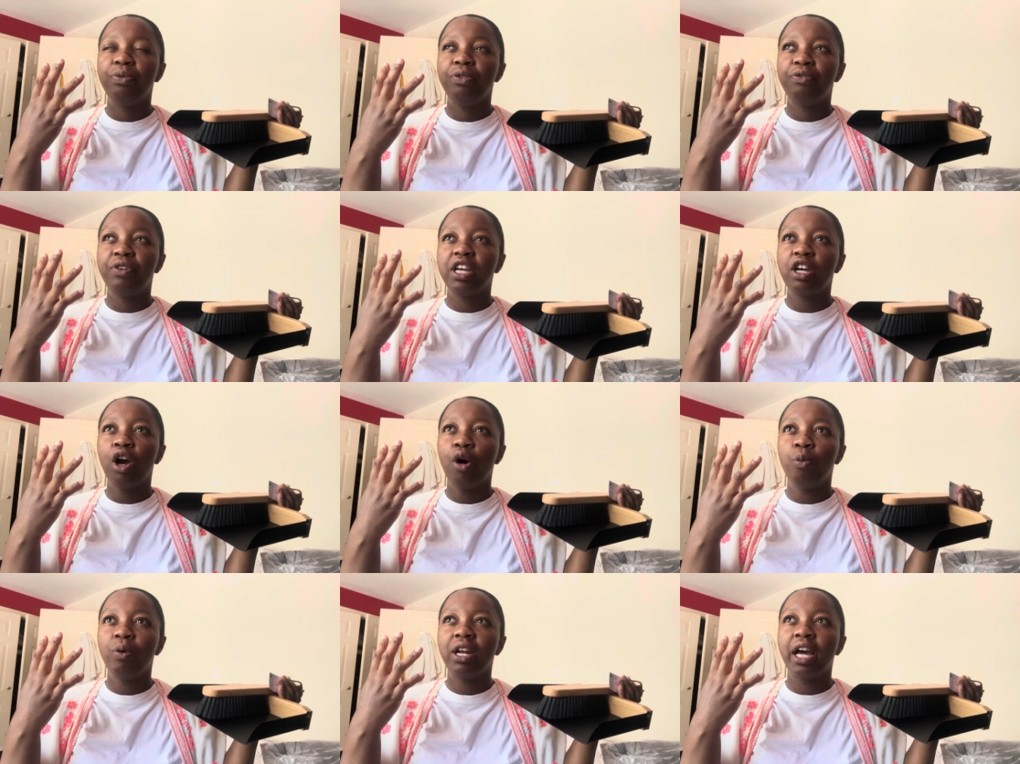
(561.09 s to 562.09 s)
think, oh,
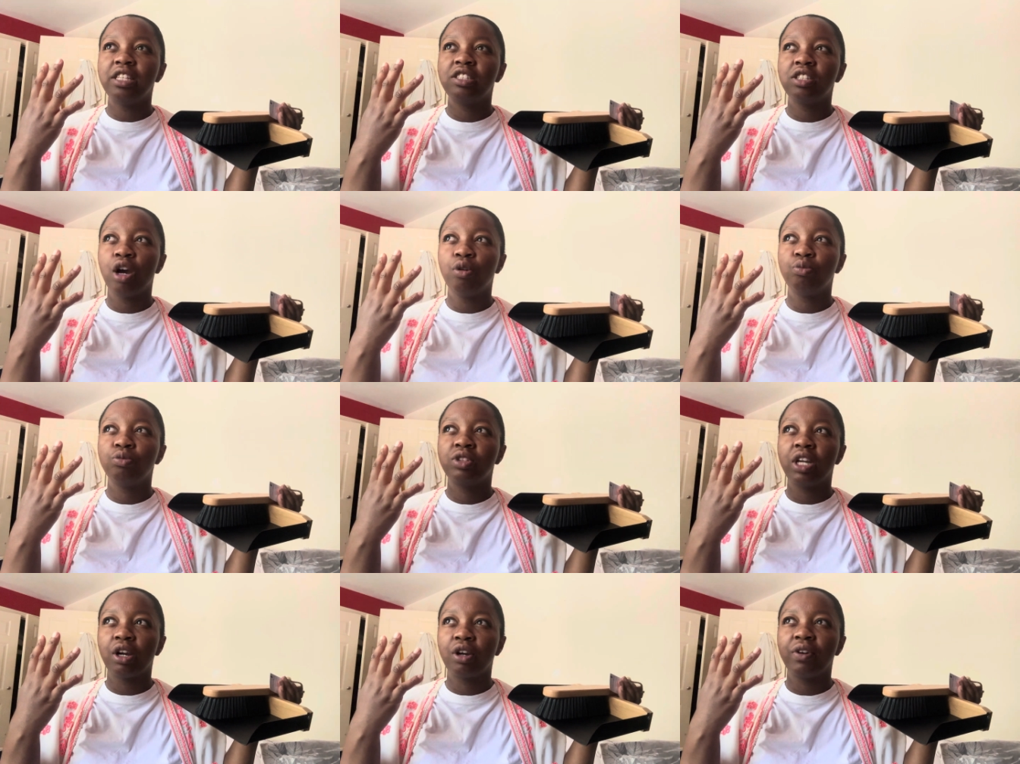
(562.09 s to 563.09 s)
when I start
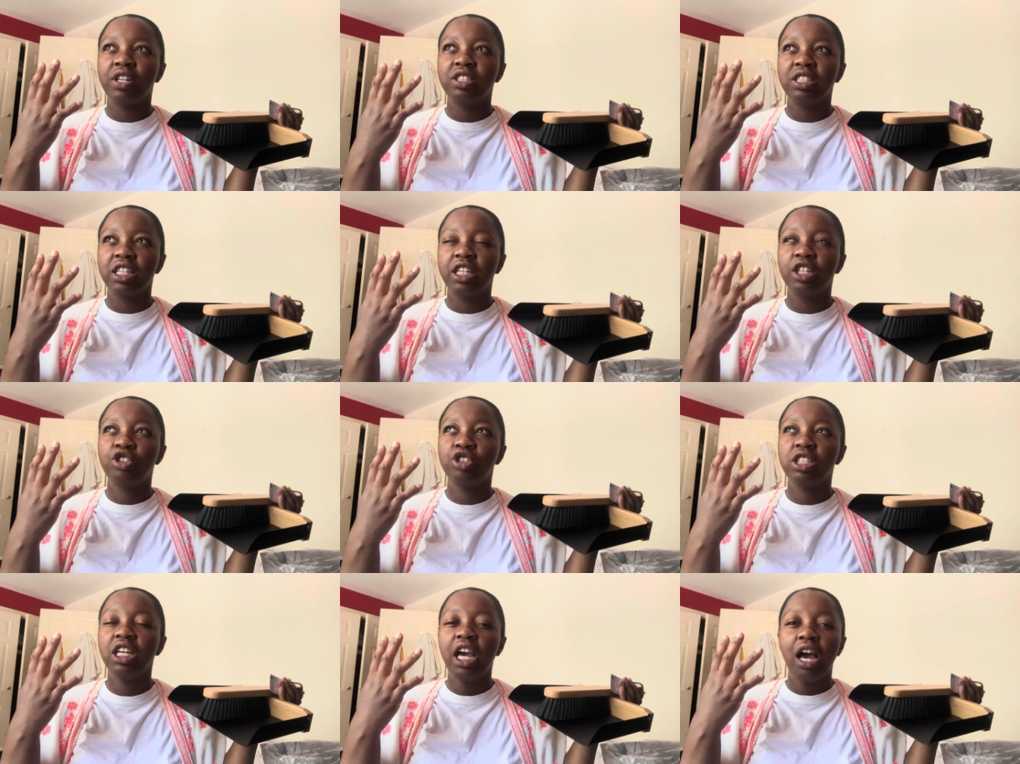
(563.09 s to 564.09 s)
decorating the
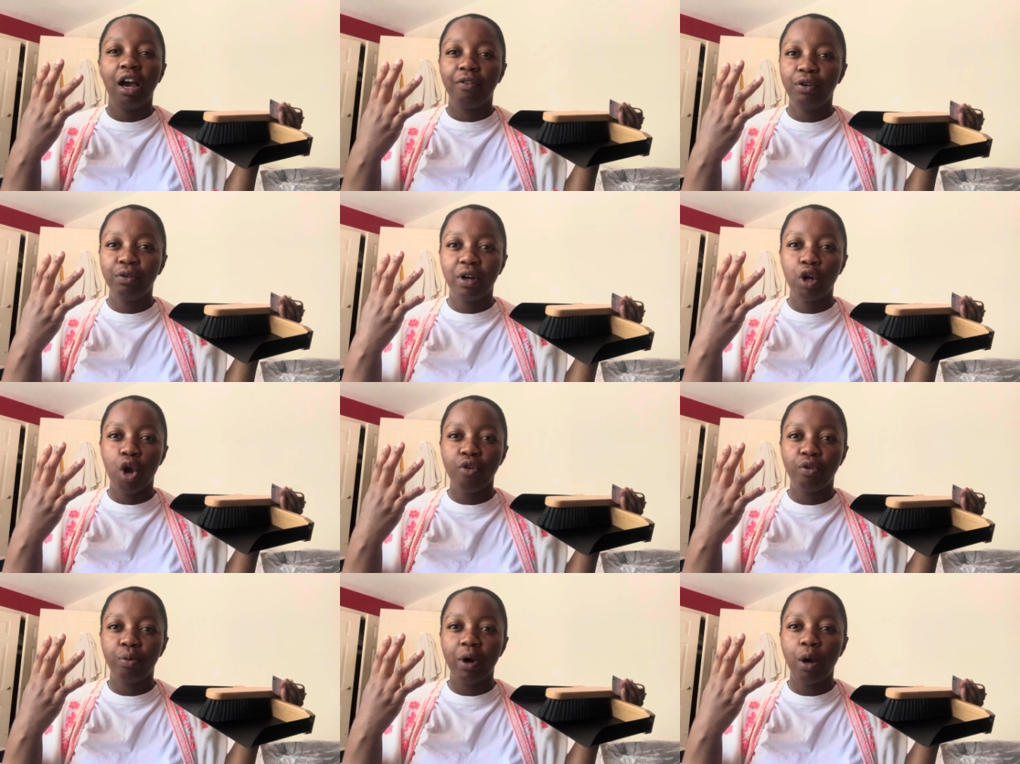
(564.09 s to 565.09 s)
kitchen, I feel very
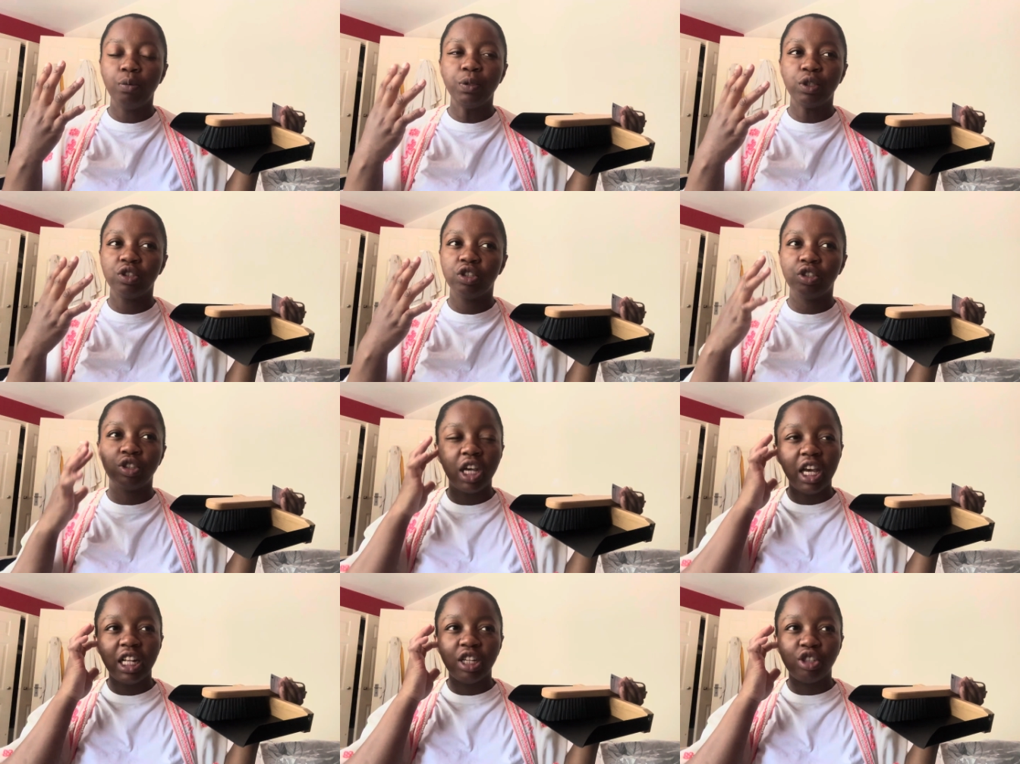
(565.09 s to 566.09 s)
overwhelmed because there's,
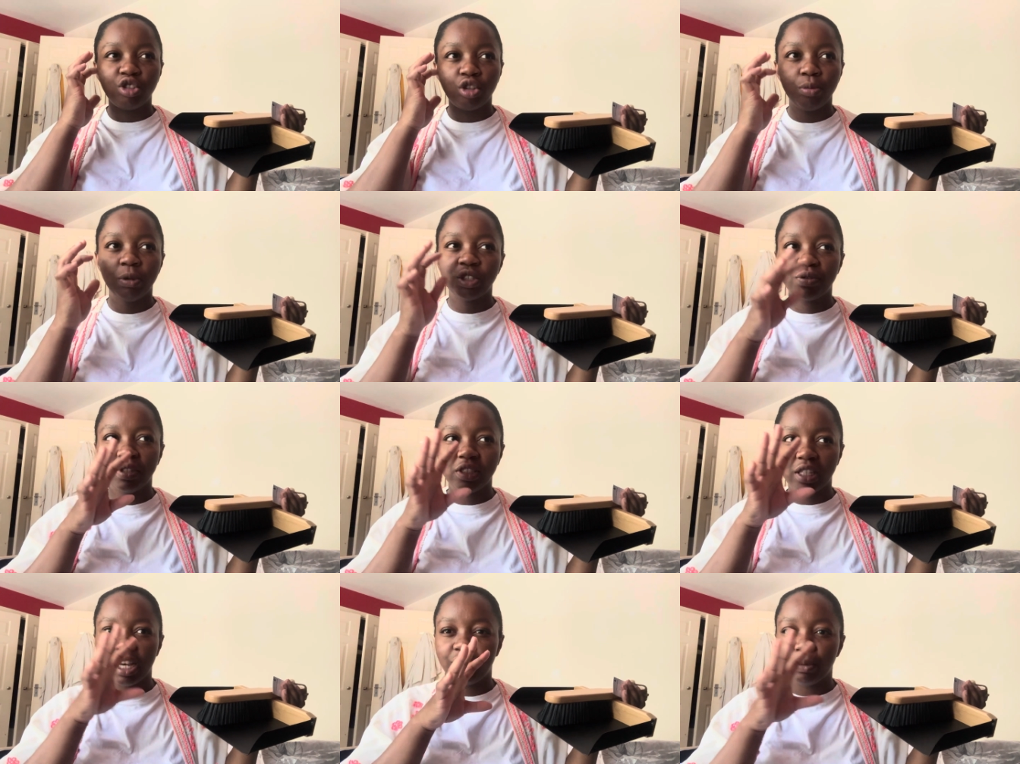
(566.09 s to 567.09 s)
there's so much things
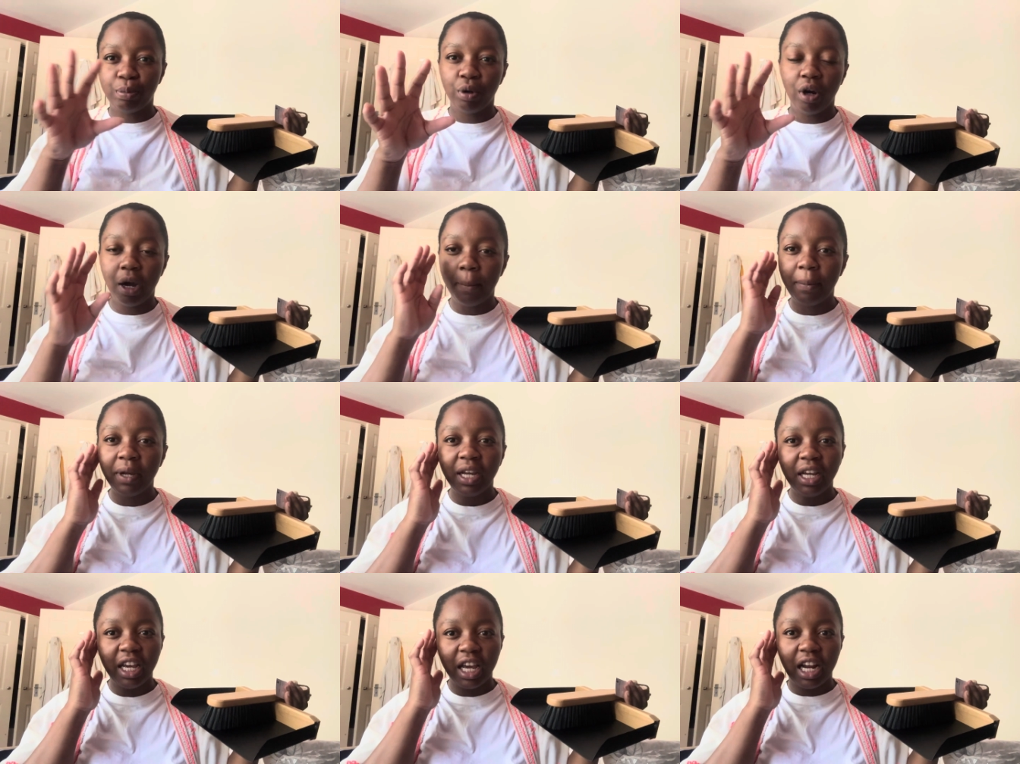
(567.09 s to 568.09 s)
I have to put up
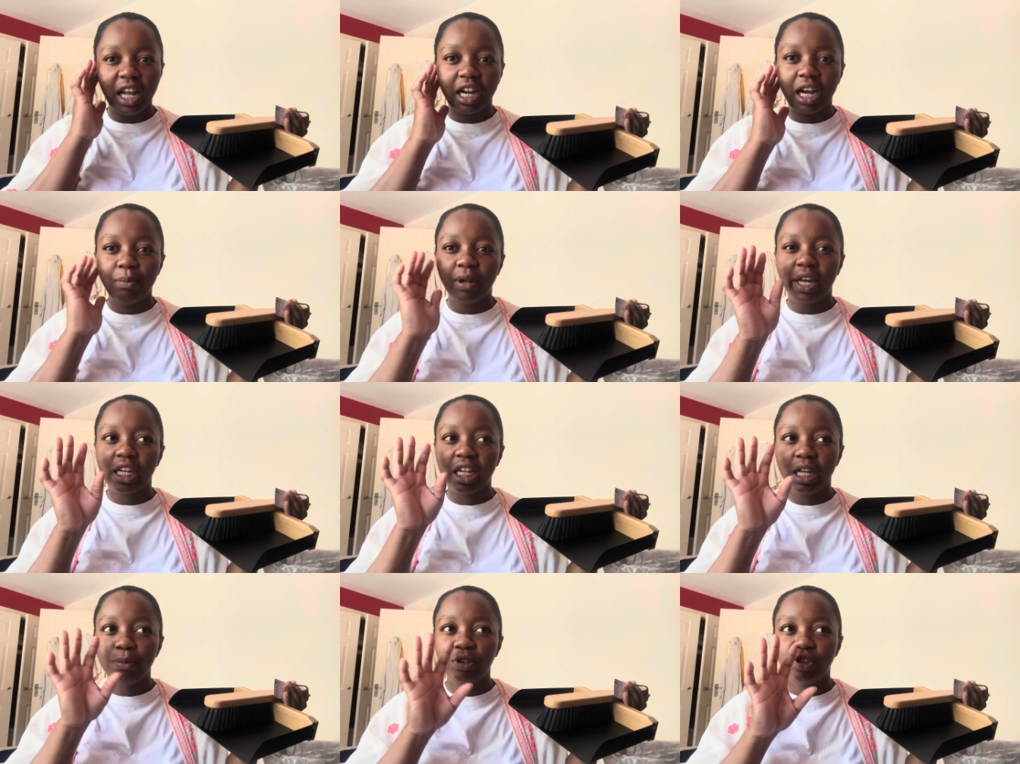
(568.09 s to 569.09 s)
and like I'm like,
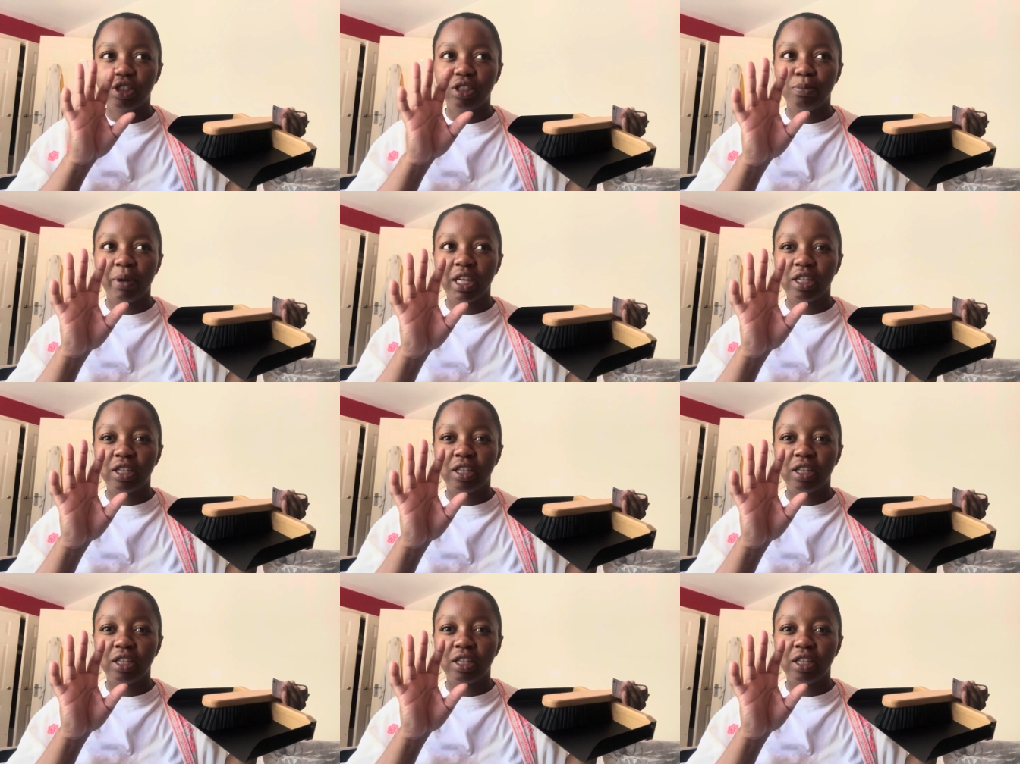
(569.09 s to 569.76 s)
let me just make